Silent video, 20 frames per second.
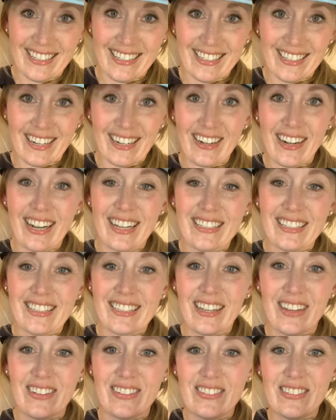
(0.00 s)
All right,
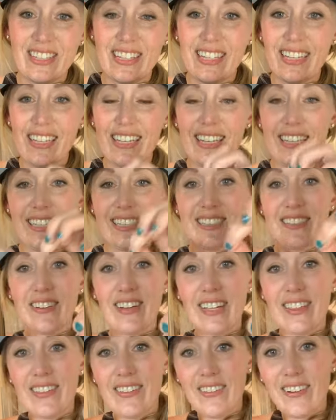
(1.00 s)
so
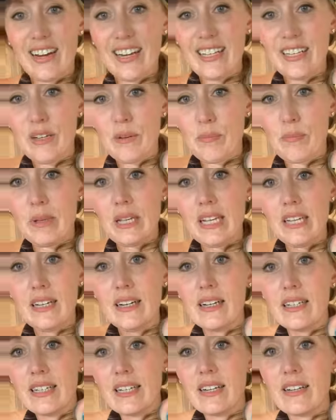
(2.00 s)
I threaded a bead
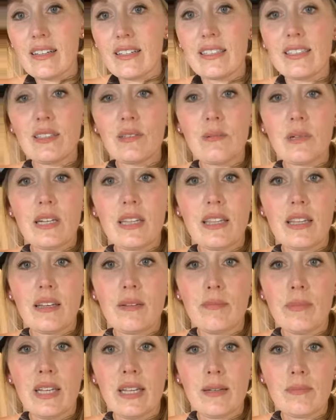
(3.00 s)
on here. This is one of the
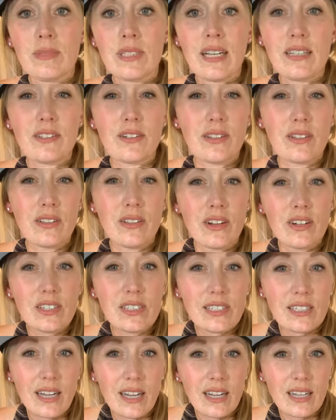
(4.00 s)
medium size or the
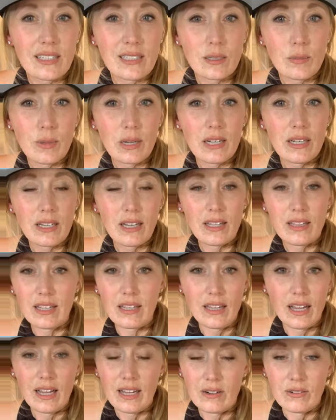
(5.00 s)
large size, depending.
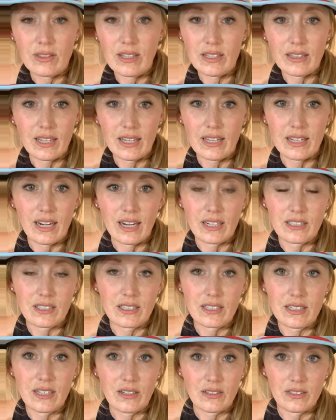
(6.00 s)
I don't think they can
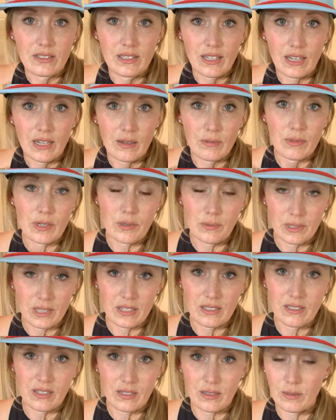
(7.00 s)
actually tell the diameter when
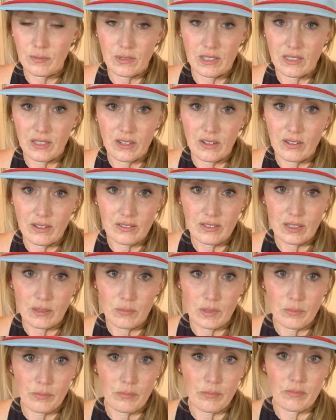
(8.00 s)
they send them because they all
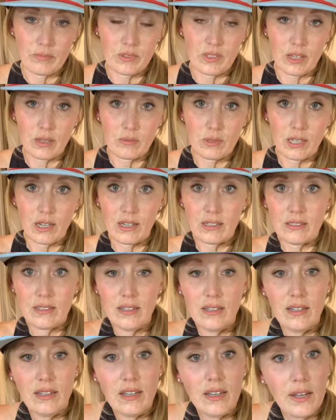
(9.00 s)
seem the same size.
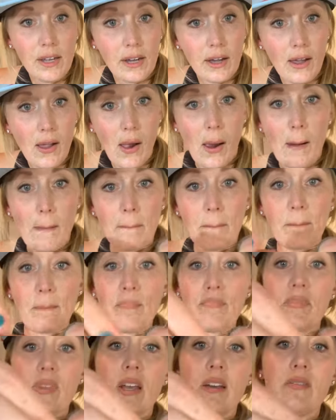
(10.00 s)

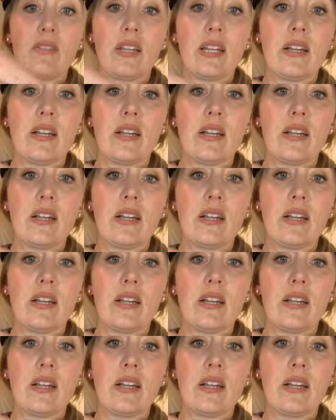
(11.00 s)
Of the